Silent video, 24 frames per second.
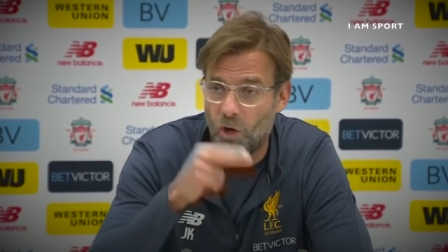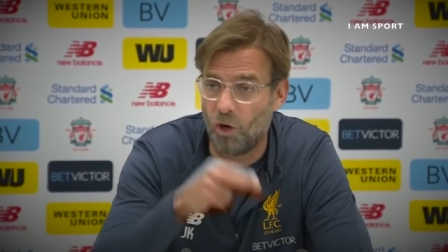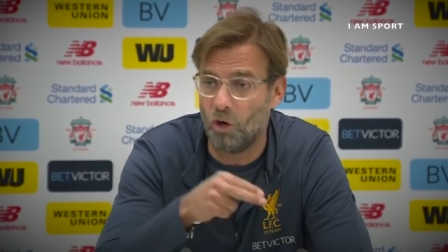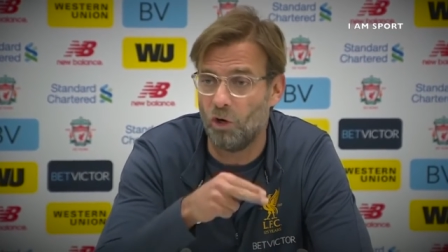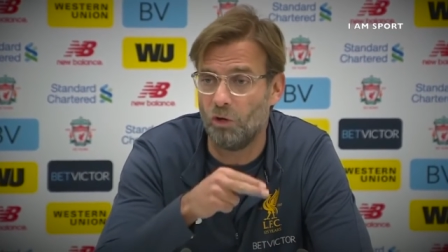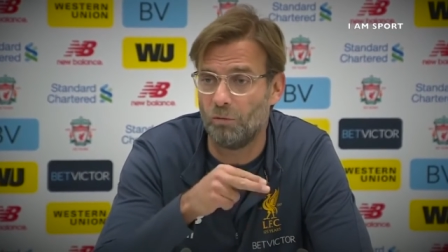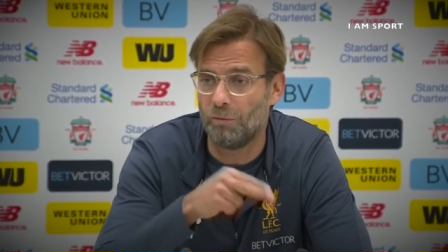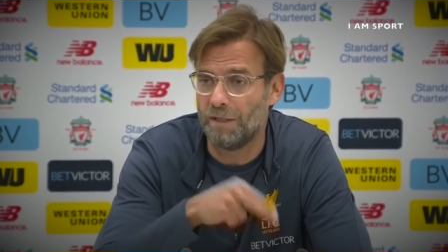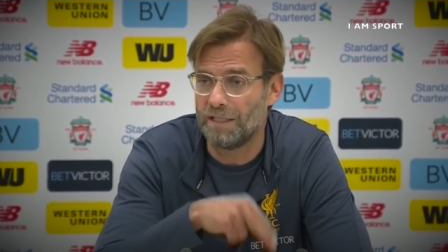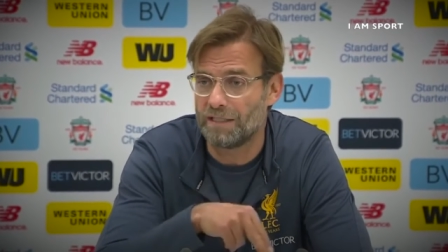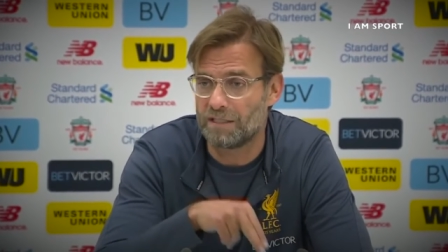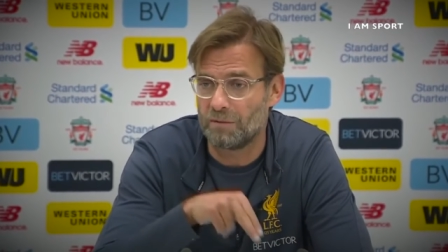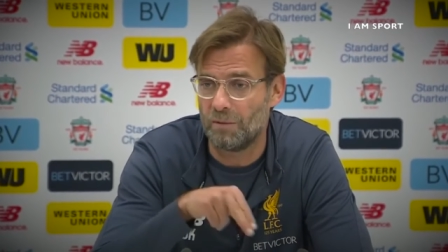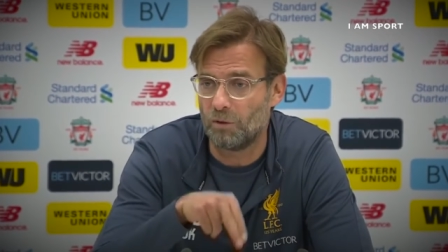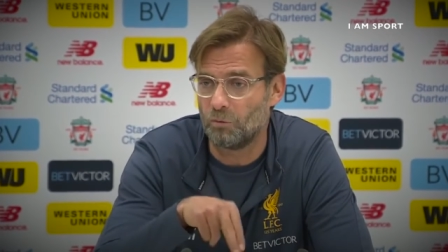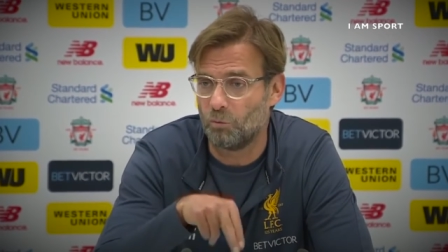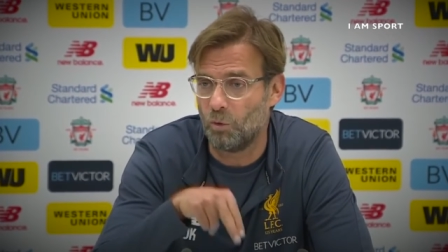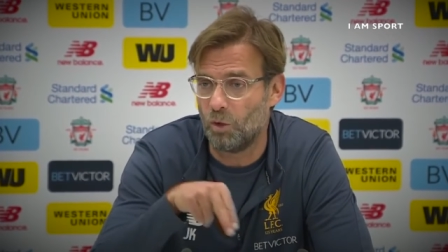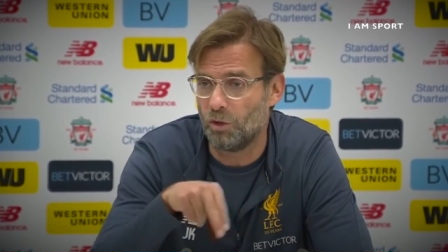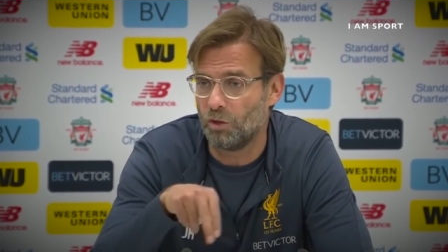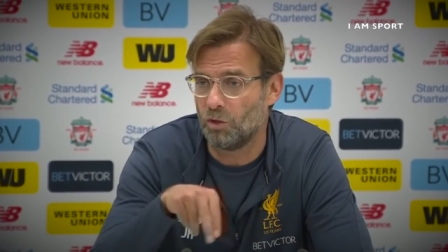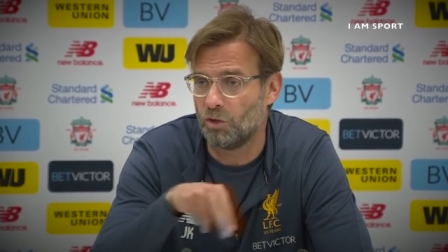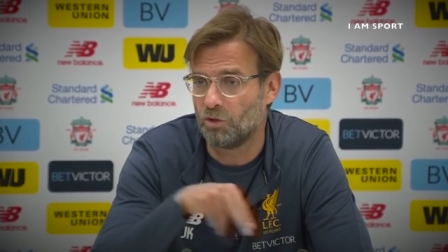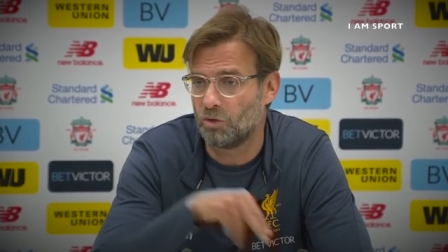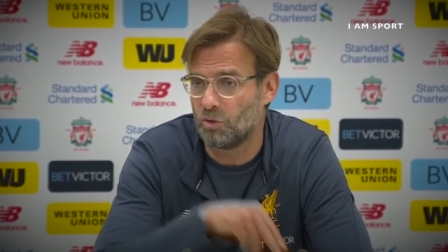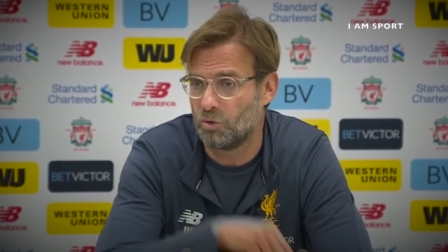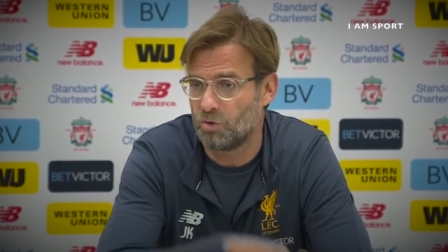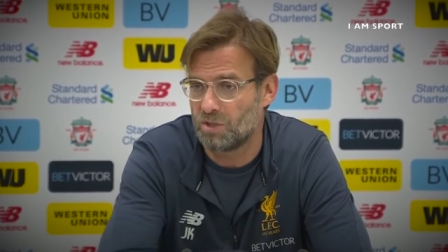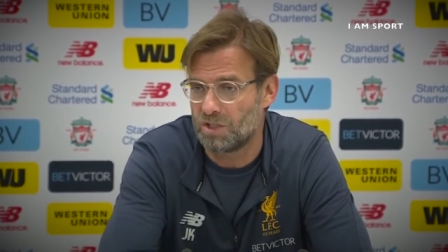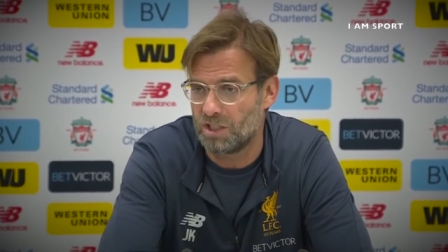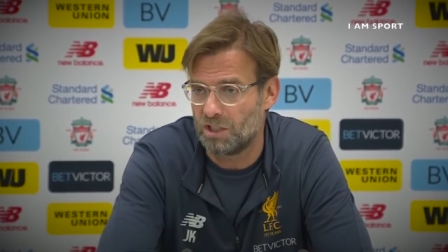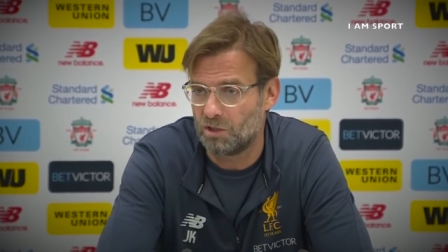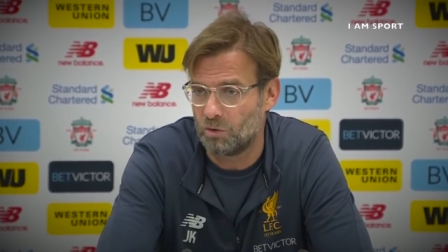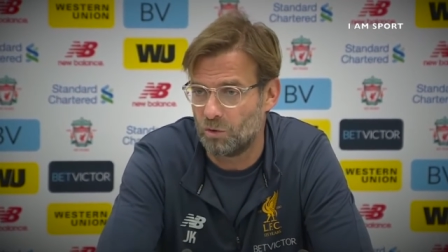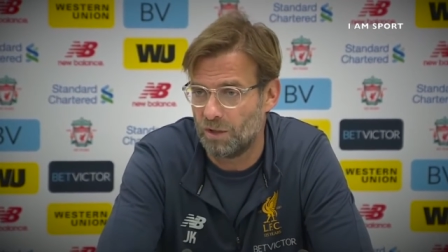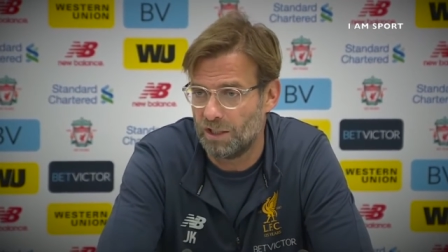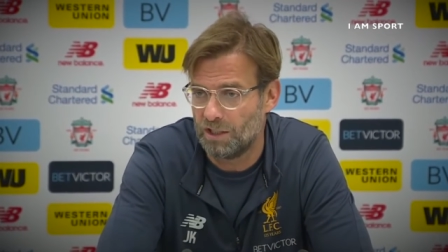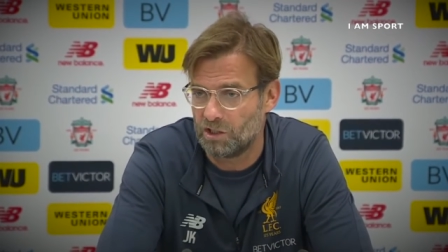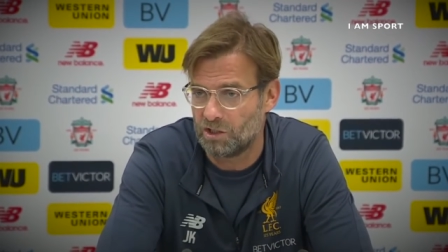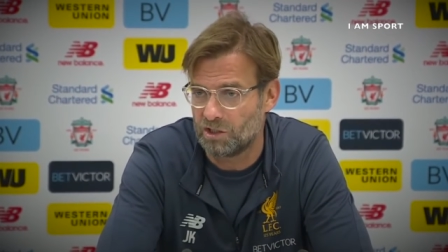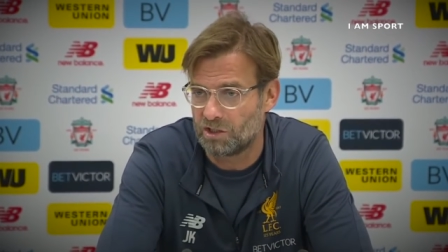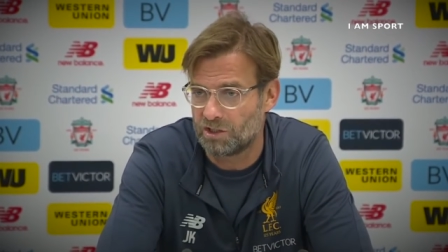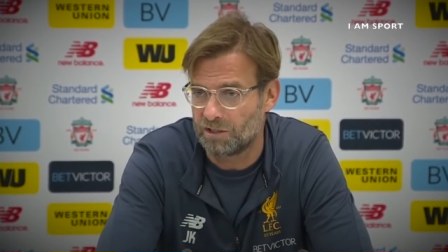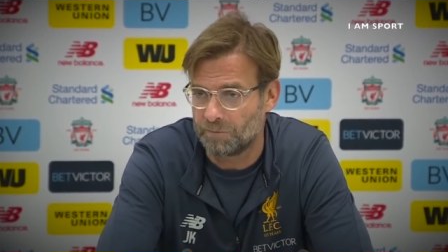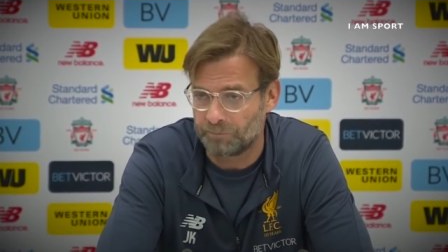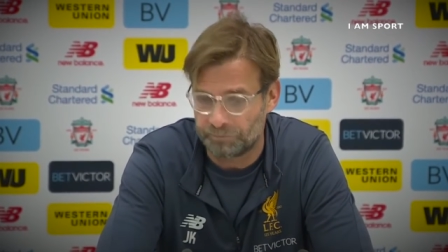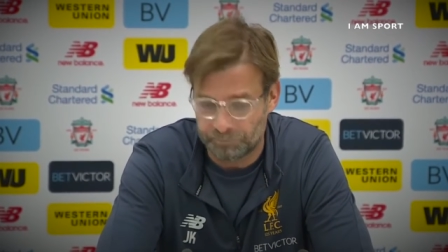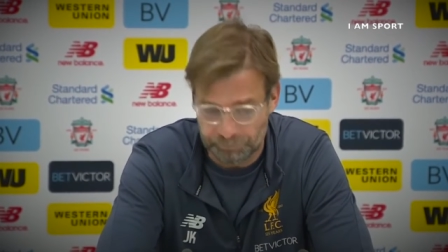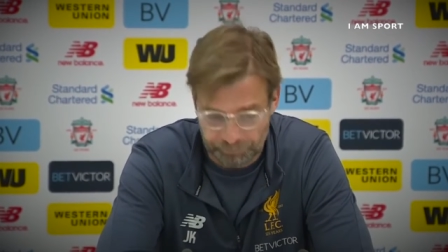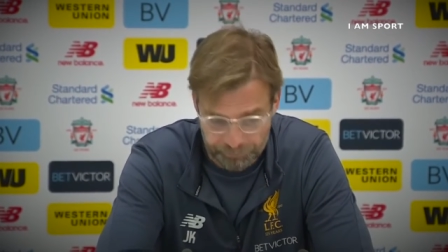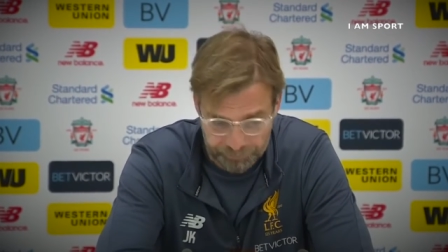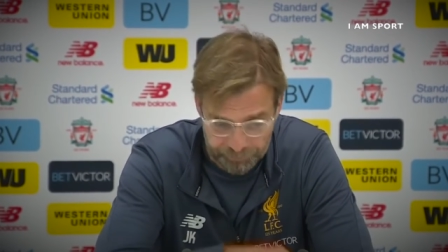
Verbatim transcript: always about one or two situations.